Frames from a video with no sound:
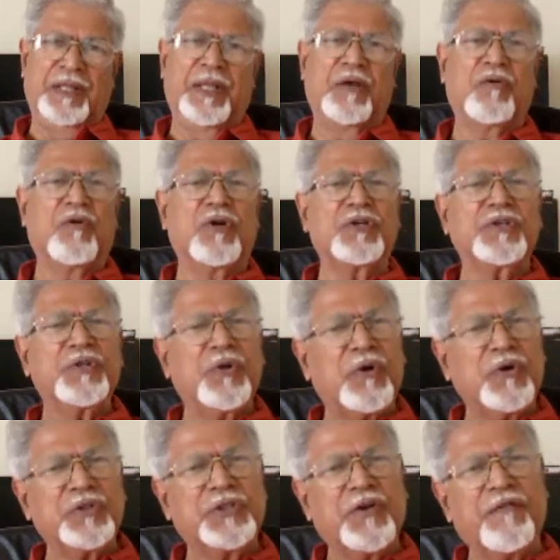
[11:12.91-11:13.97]
There was
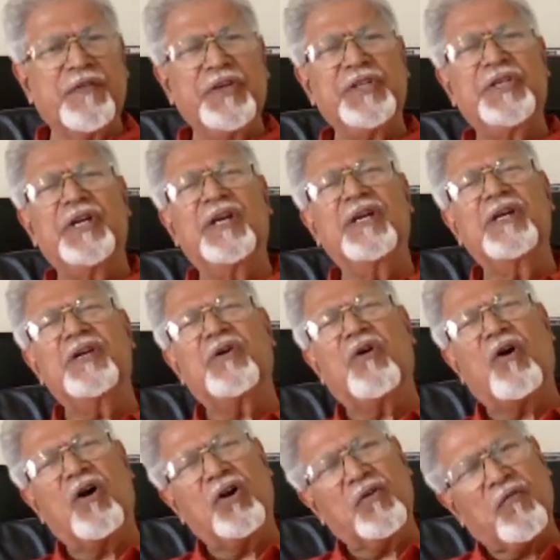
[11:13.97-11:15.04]
no sufficient
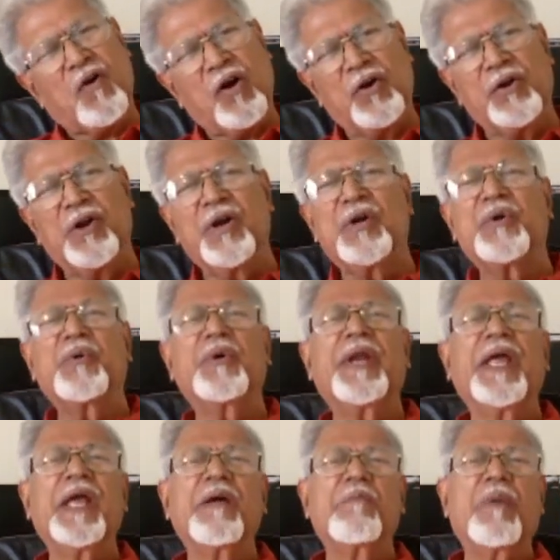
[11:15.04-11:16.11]
hot water to
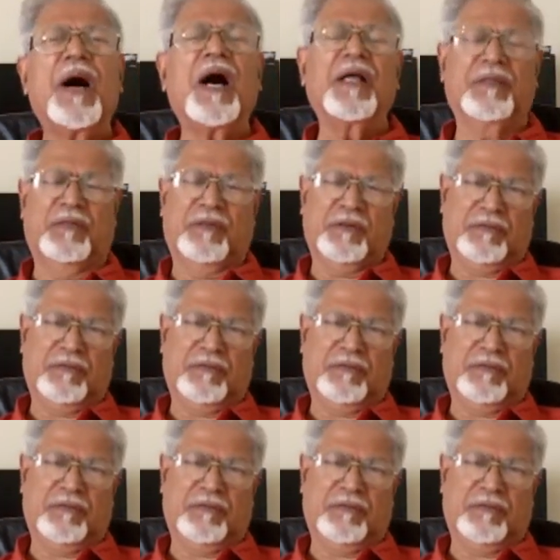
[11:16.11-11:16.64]
take bath.